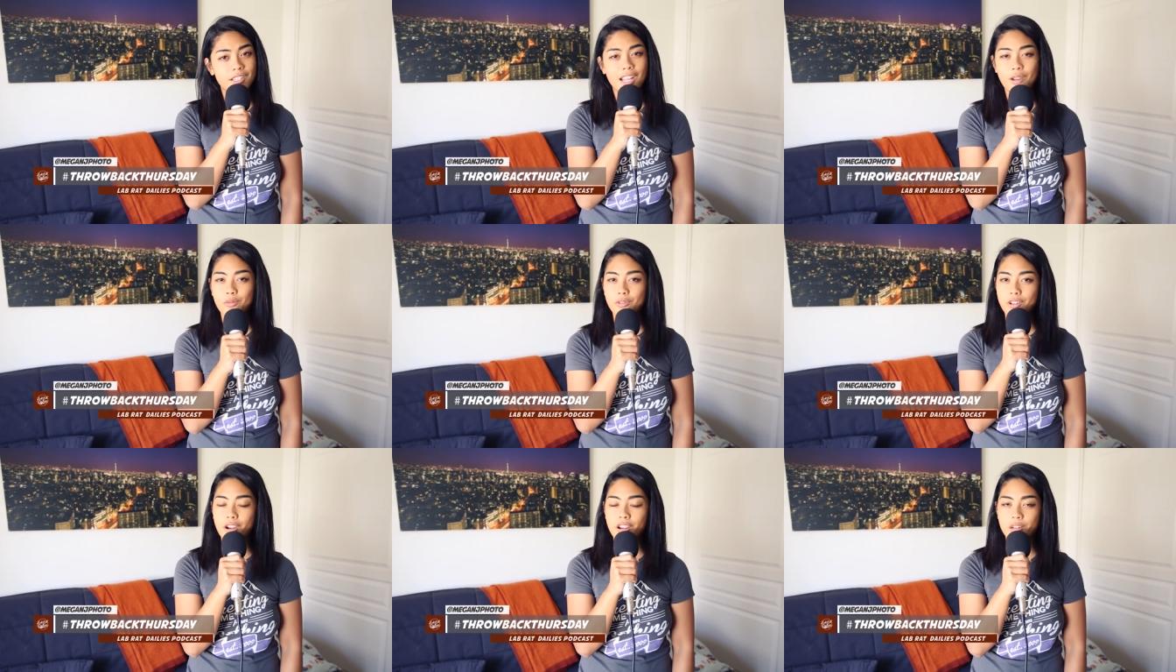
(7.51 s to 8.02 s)
and today
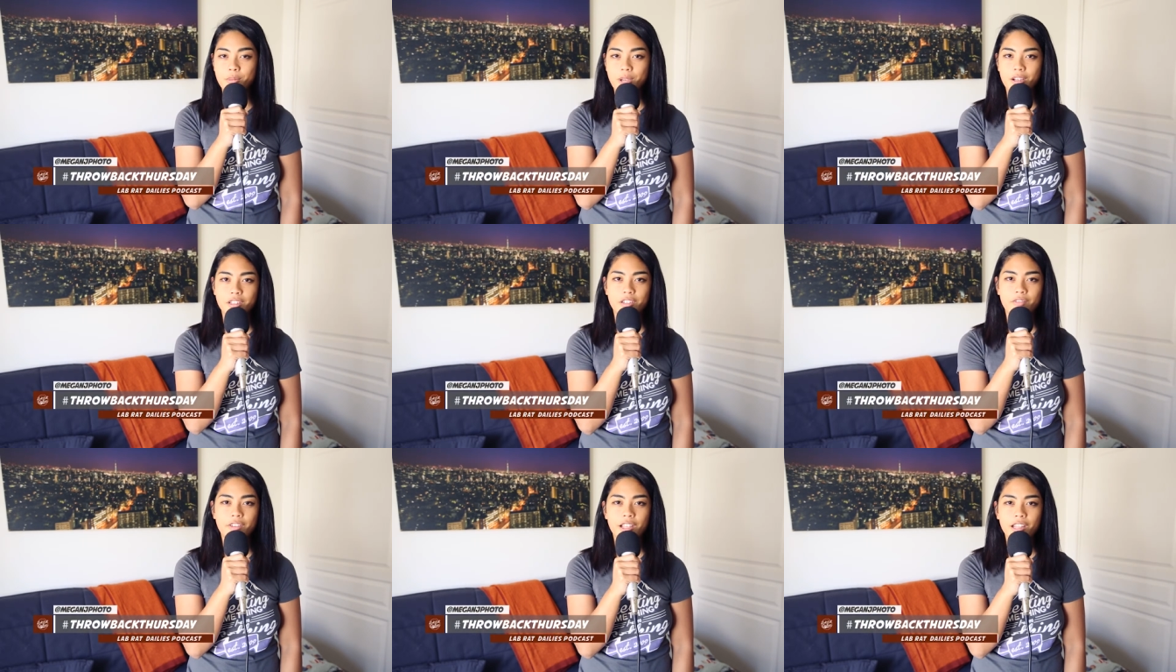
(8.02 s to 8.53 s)
we're talking
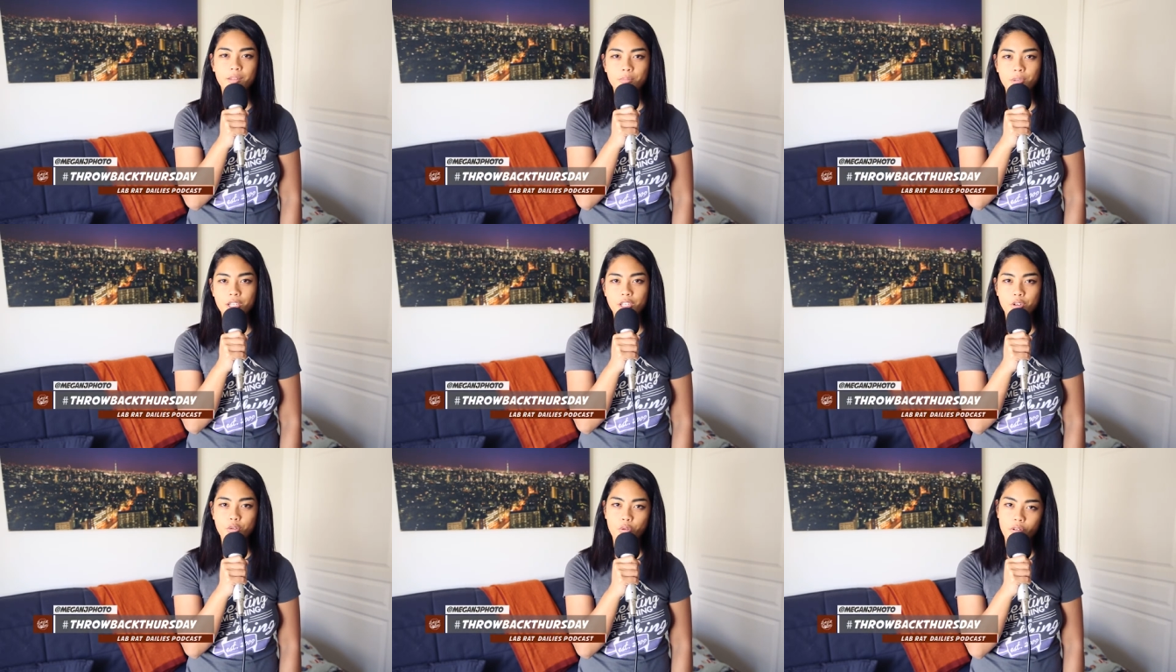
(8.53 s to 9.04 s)
about
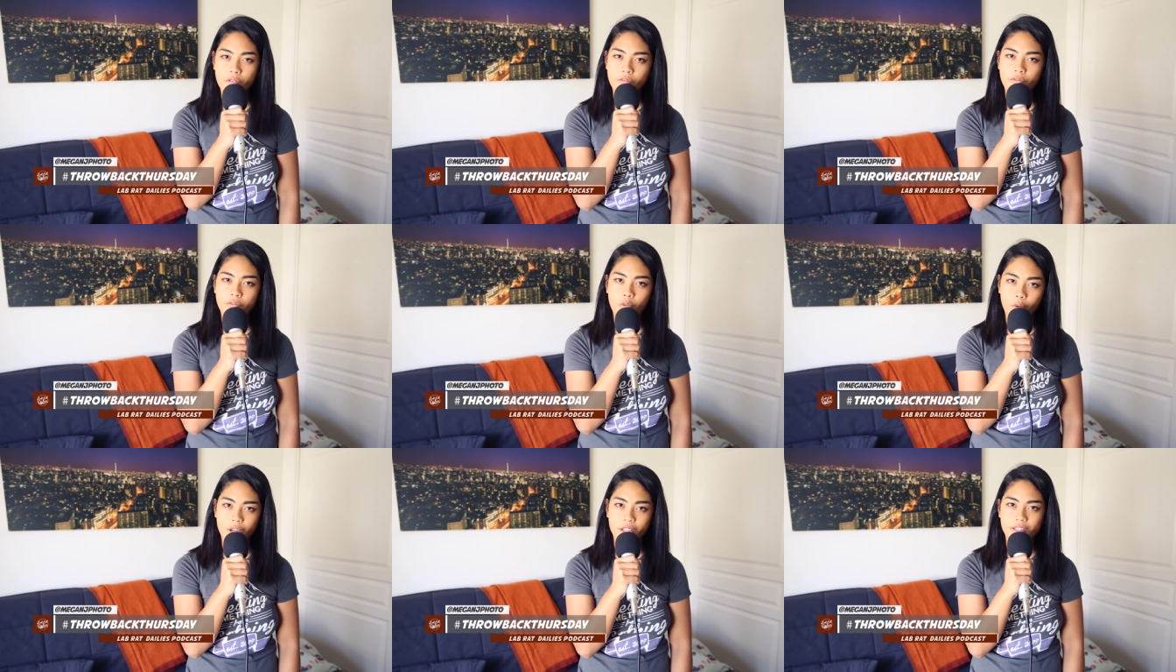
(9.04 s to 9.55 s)
developing your
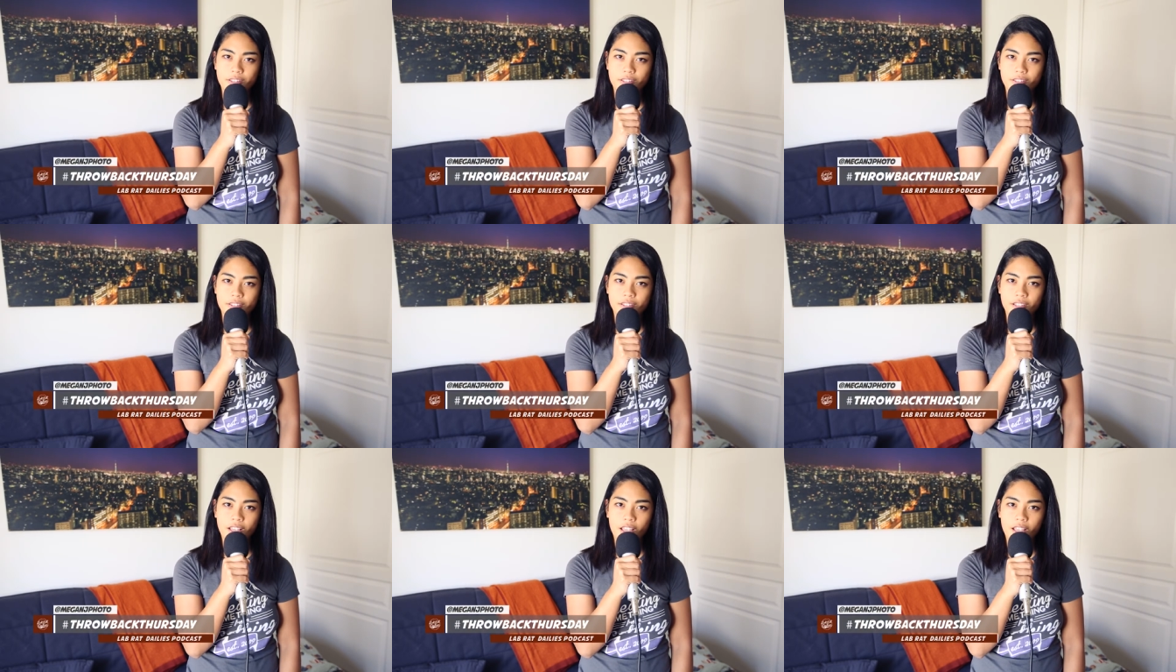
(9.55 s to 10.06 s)

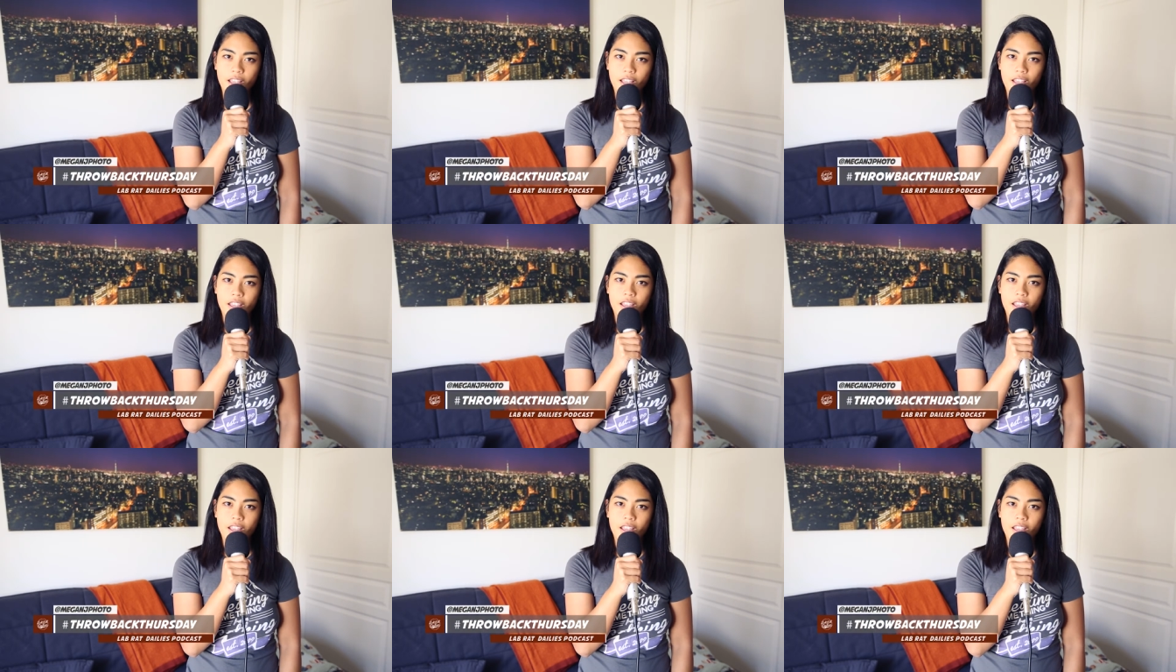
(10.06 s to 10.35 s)
voice.